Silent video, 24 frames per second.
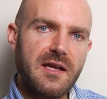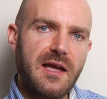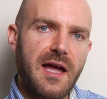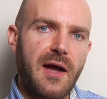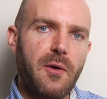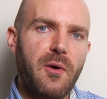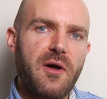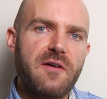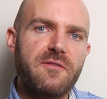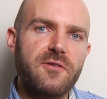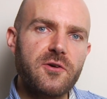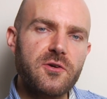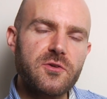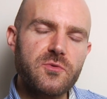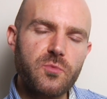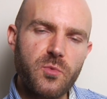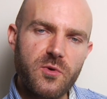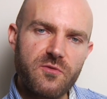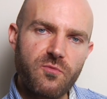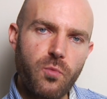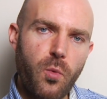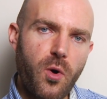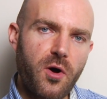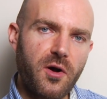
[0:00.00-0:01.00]
However,
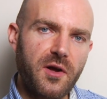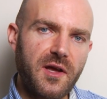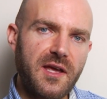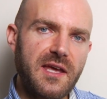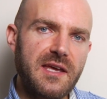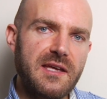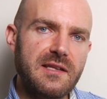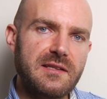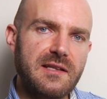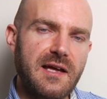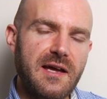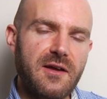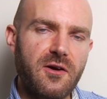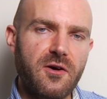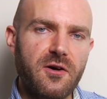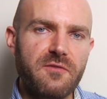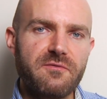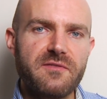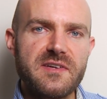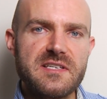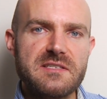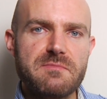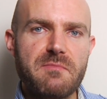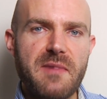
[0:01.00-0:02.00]
with one key light
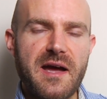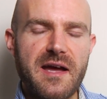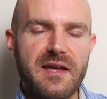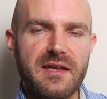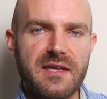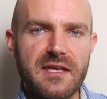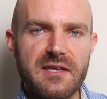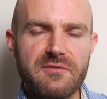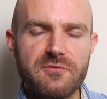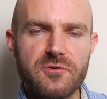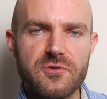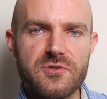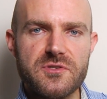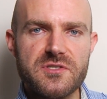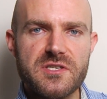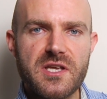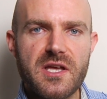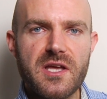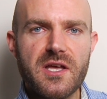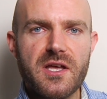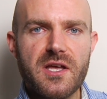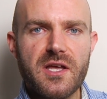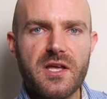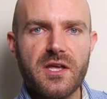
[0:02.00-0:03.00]
on, this might give us,
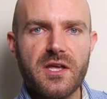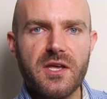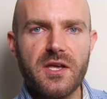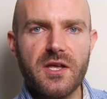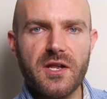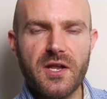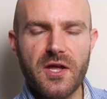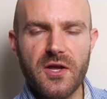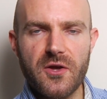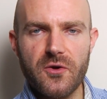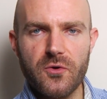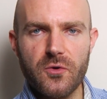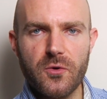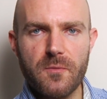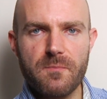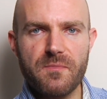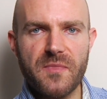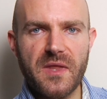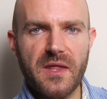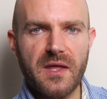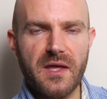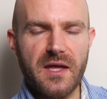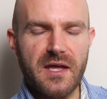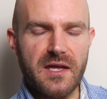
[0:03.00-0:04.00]

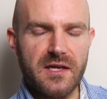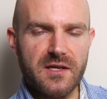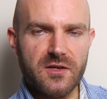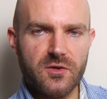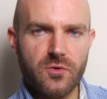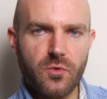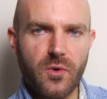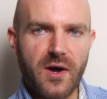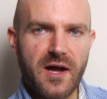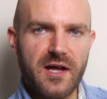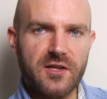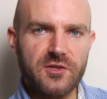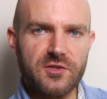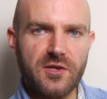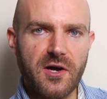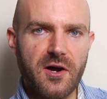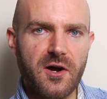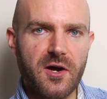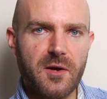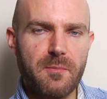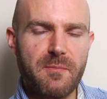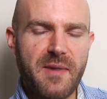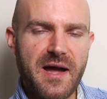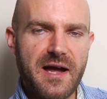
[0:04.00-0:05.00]
a quite
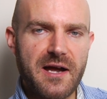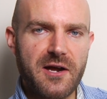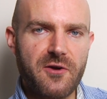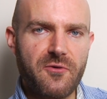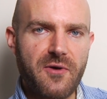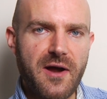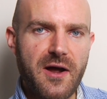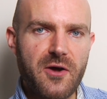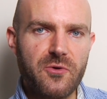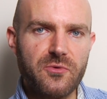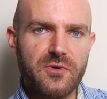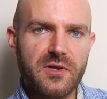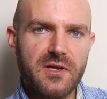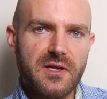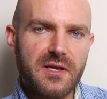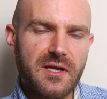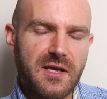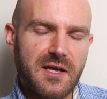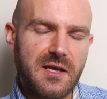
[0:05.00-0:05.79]
dark background.